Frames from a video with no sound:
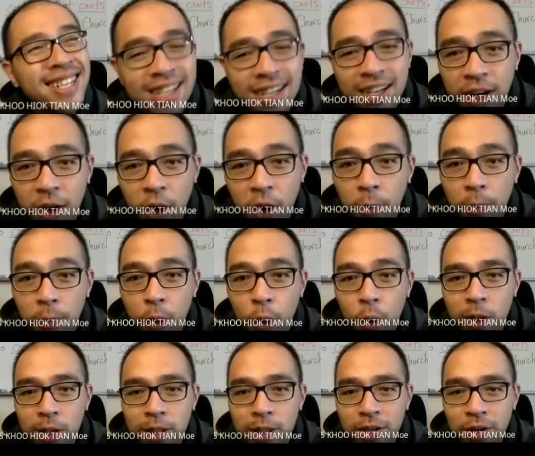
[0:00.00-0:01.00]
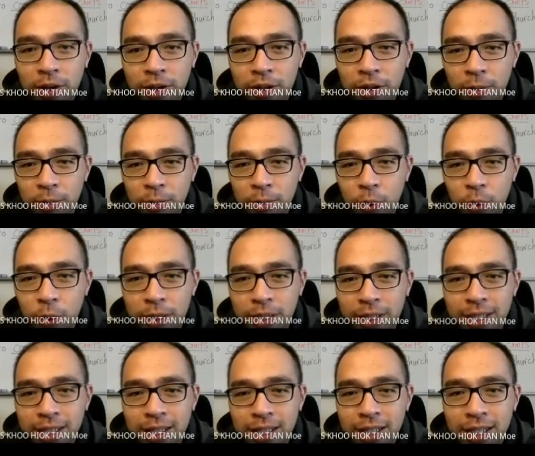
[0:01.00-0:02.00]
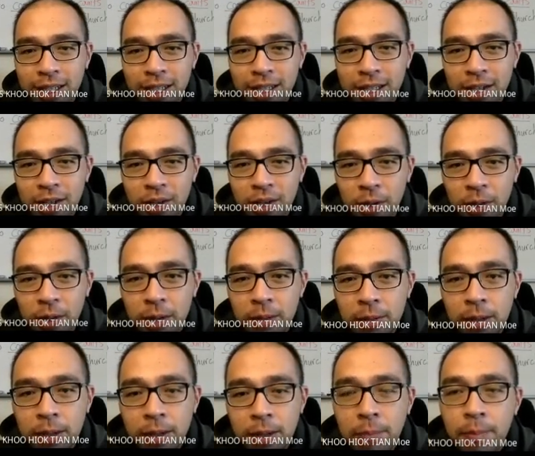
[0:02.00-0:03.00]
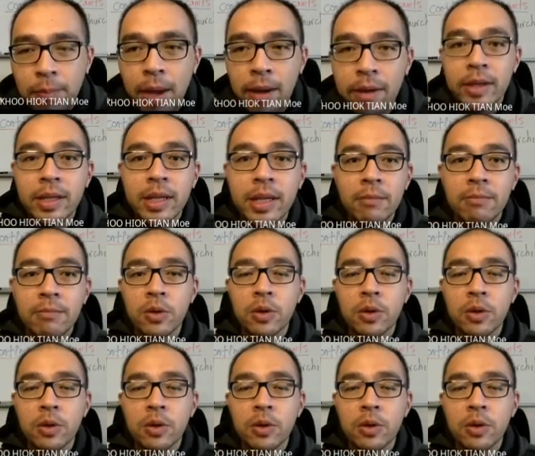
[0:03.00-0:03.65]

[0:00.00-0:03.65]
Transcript: Oh, bowl, sorry, not bone. Okay, parallel bowl.